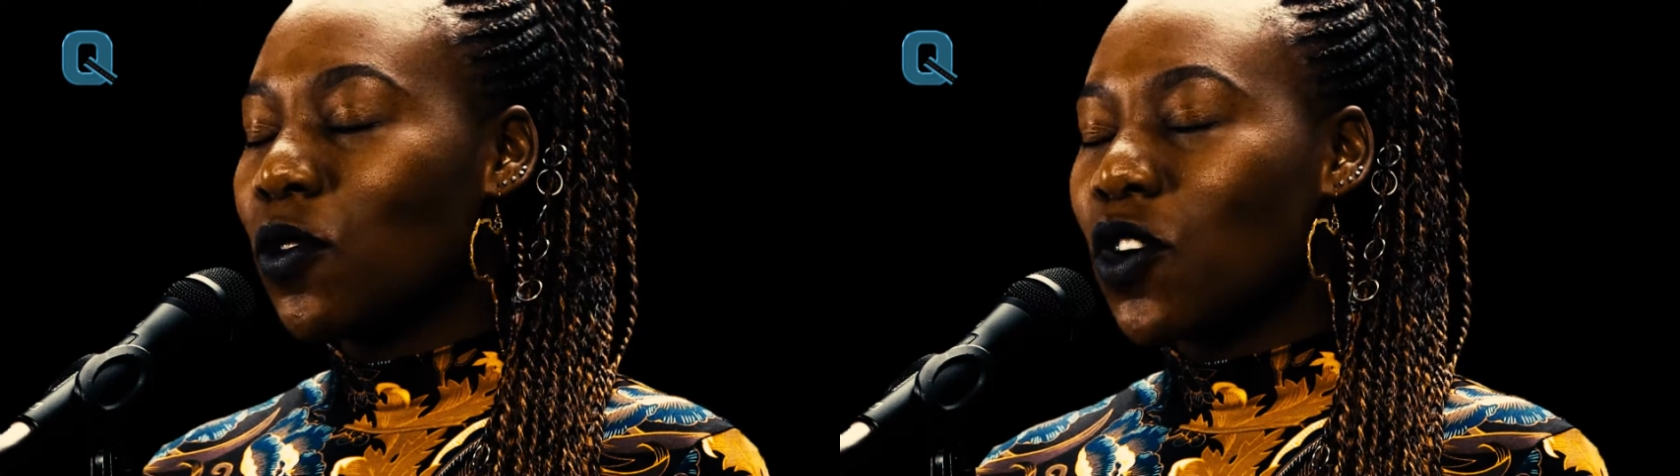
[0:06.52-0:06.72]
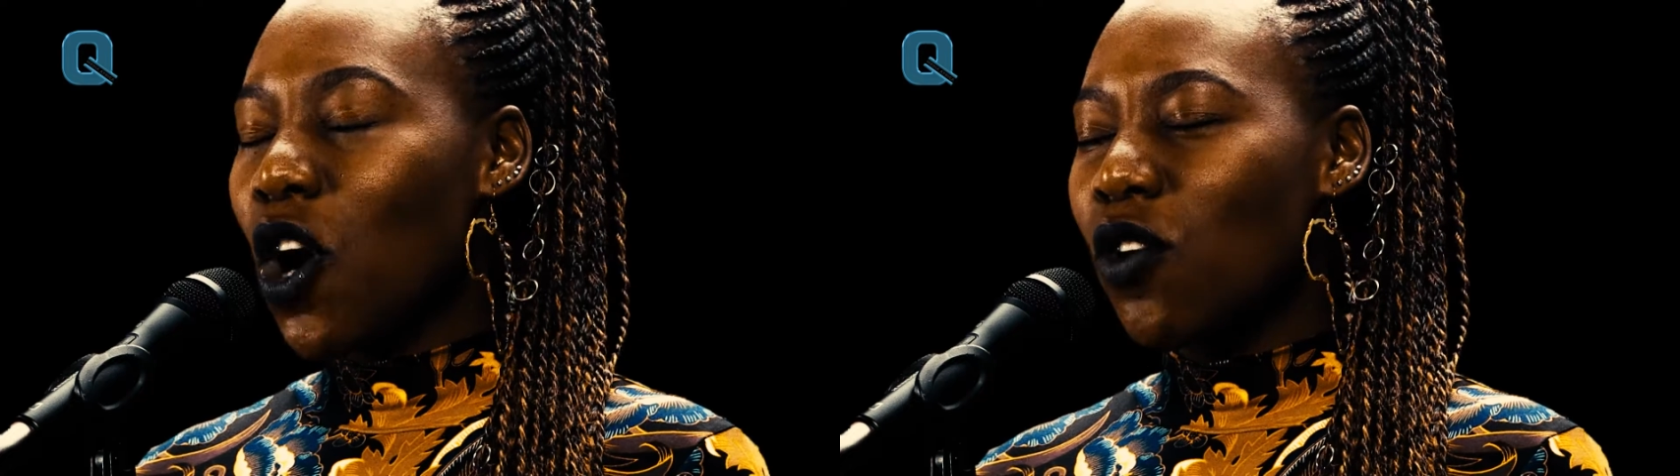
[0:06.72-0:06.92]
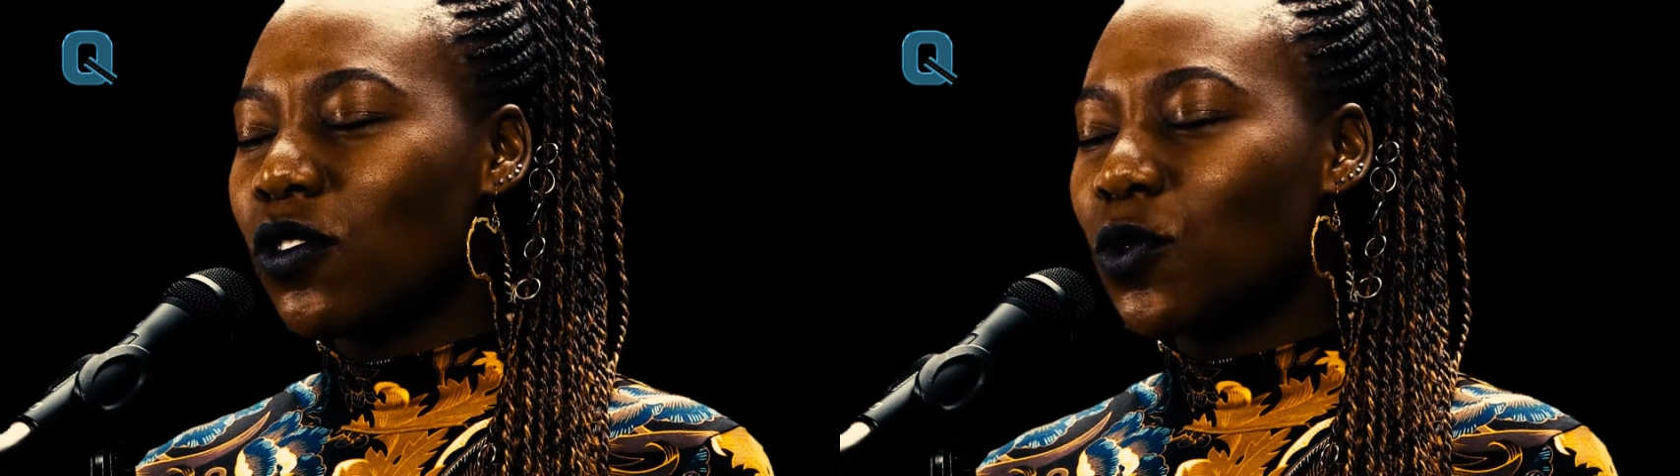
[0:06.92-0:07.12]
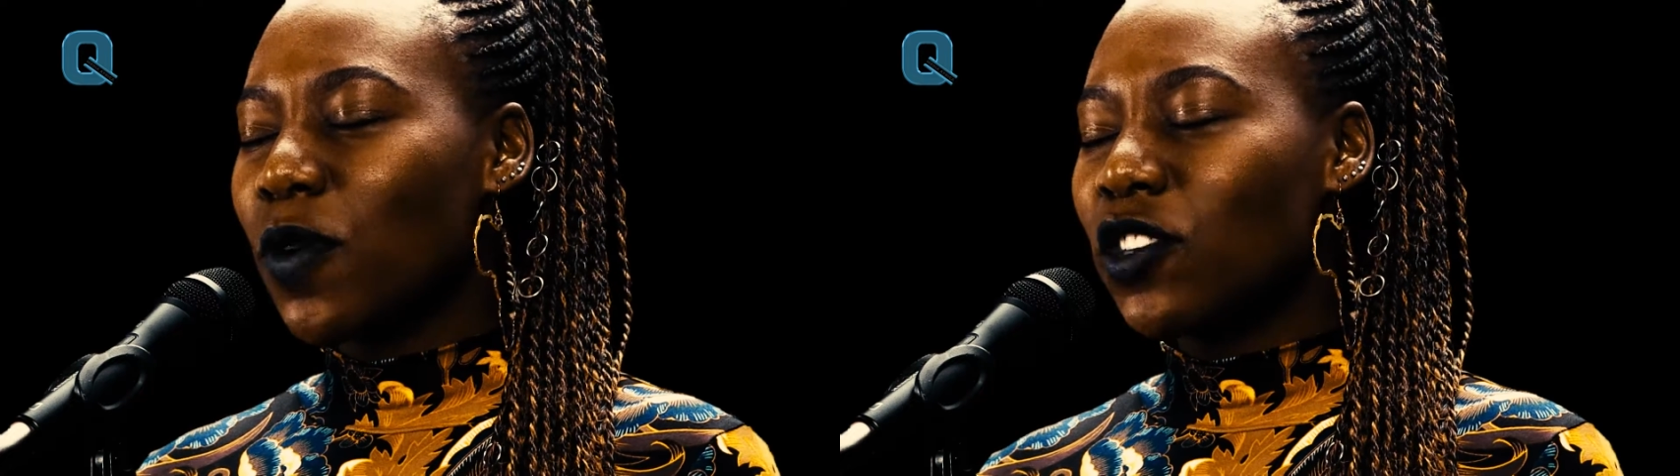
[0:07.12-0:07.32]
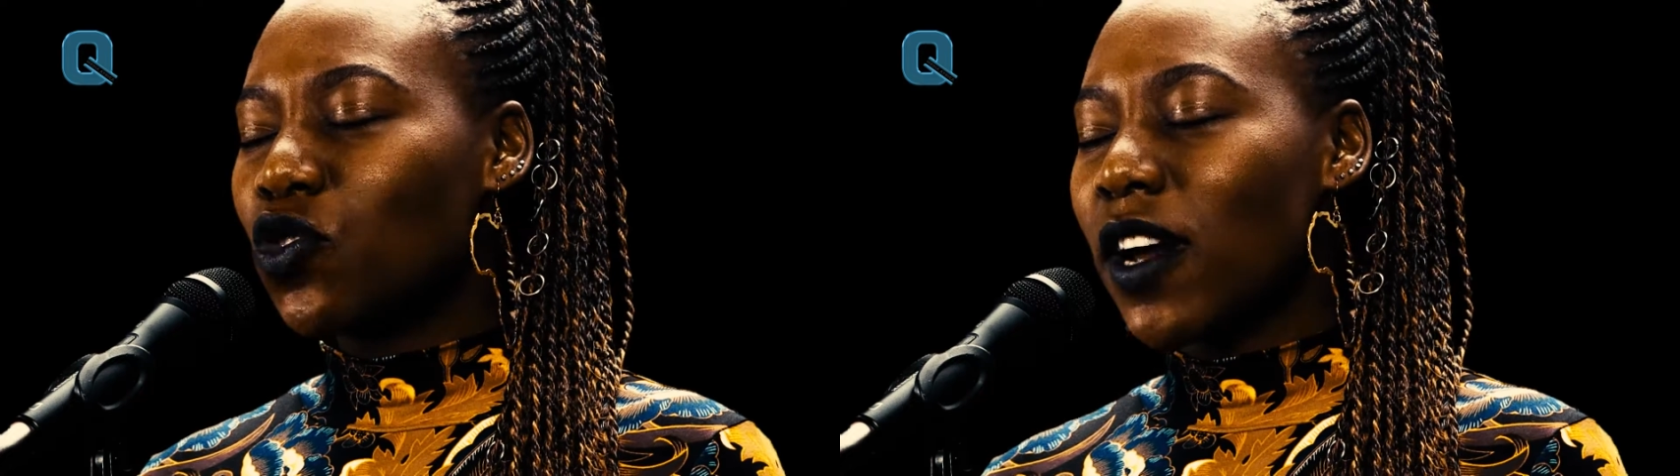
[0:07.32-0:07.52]
know girls
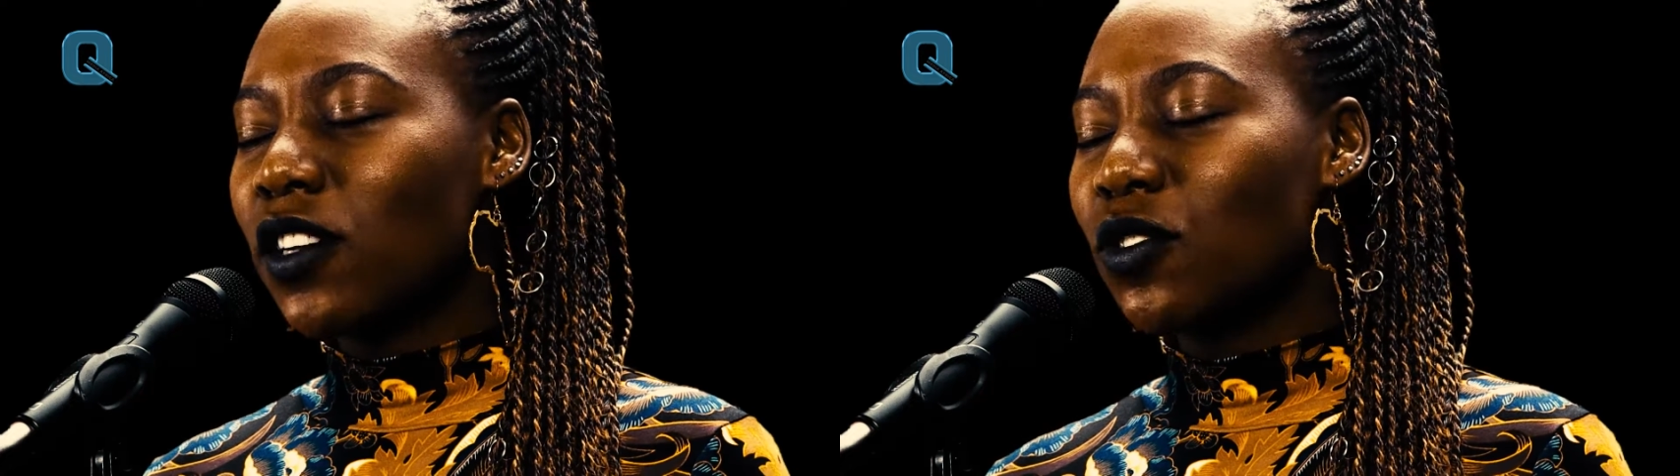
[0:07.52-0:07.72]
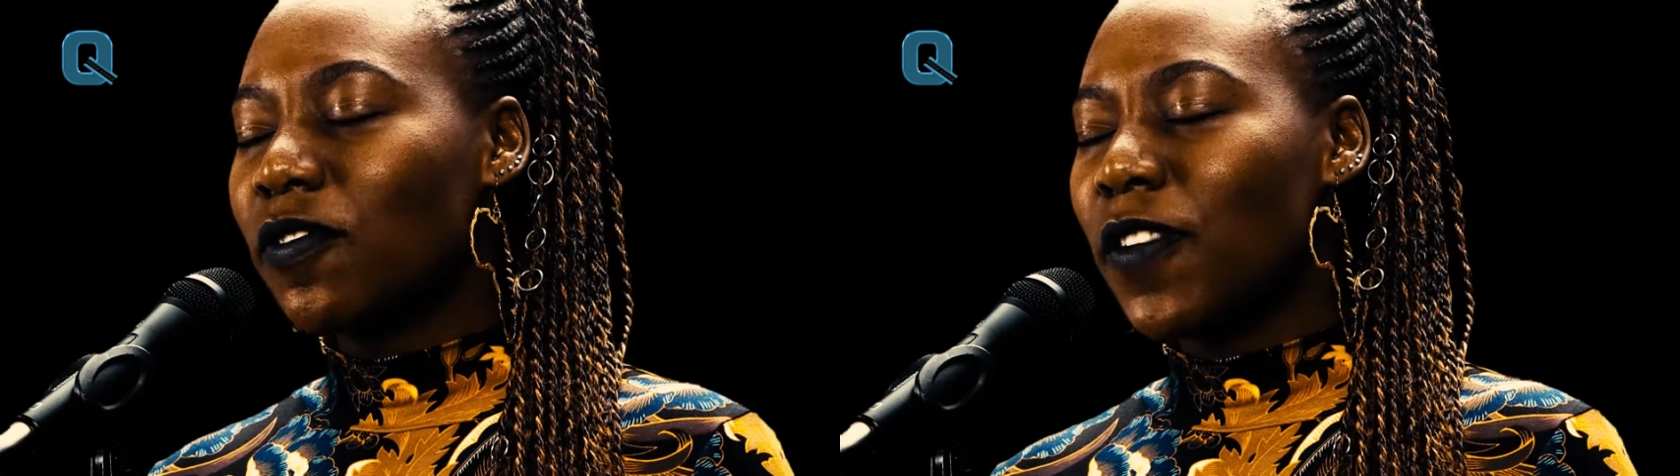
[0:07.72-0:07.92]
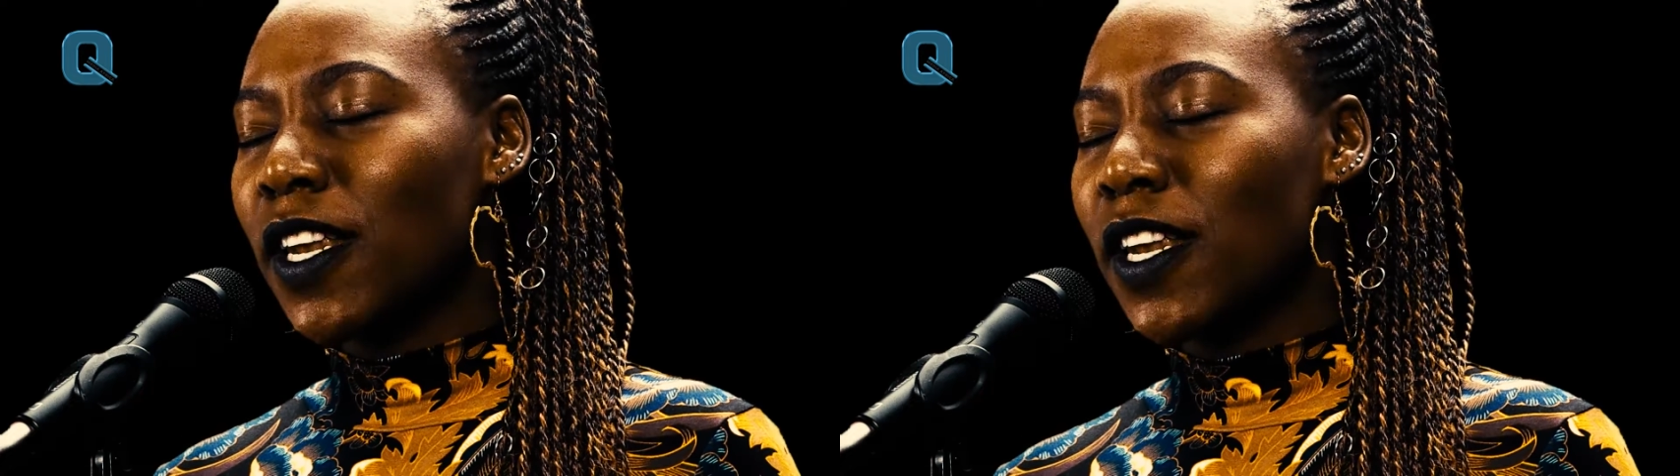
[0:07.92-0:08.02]
who are trying to